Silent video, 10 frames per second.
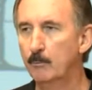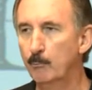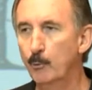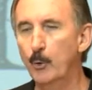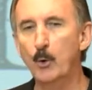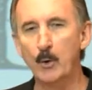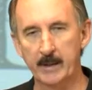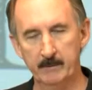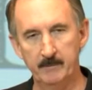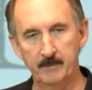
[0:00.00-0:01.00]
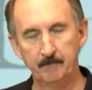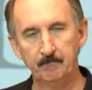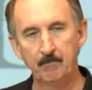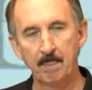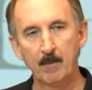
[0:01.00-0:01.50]
ruined
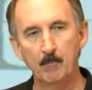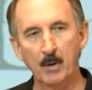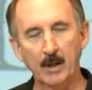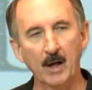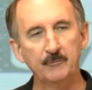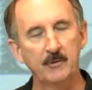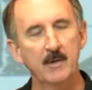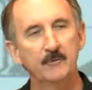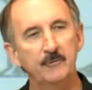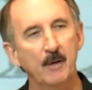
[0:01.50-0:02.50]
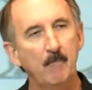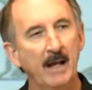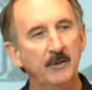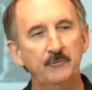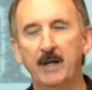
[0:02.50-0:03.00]
because
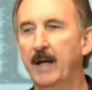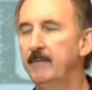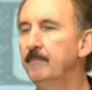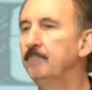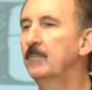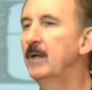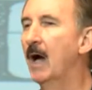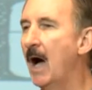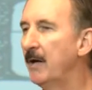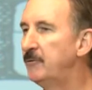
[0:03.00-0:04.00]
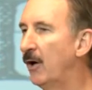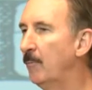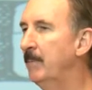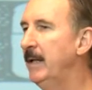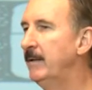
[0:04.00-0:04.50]
somebody said, God
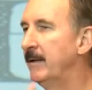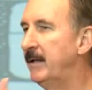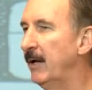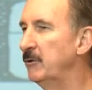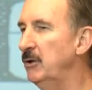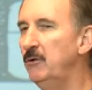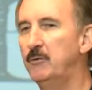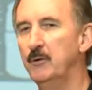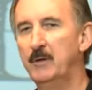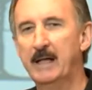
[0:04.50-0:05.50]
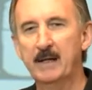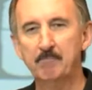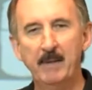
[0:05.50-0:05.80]
told me to tell you two to get